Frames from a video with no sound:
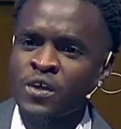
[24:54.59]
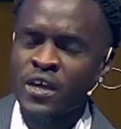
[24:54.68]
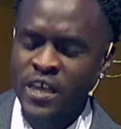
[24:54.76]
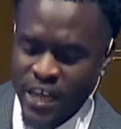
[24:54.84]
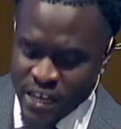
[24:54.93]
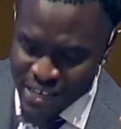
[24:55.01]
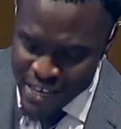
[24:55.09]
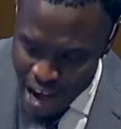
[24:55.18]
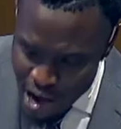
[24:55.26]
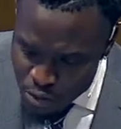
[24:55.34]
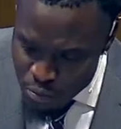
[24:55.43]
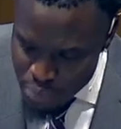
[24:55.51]
can
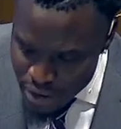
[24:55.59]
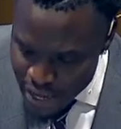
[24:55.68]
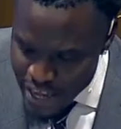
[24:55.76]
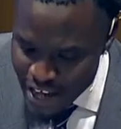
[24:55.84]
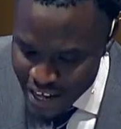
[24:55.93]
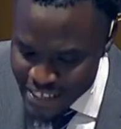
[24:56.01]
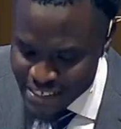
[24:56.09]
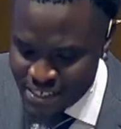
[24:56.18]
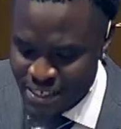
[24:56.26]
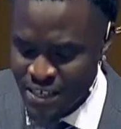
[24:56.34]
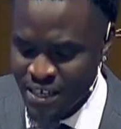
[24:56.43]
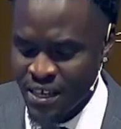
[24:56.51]
downplay us
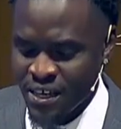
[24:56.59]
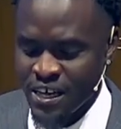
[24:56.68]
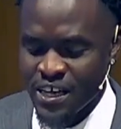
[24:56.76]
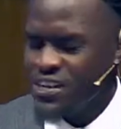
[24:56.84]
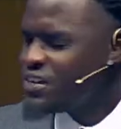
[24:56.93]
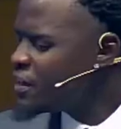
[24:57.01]
in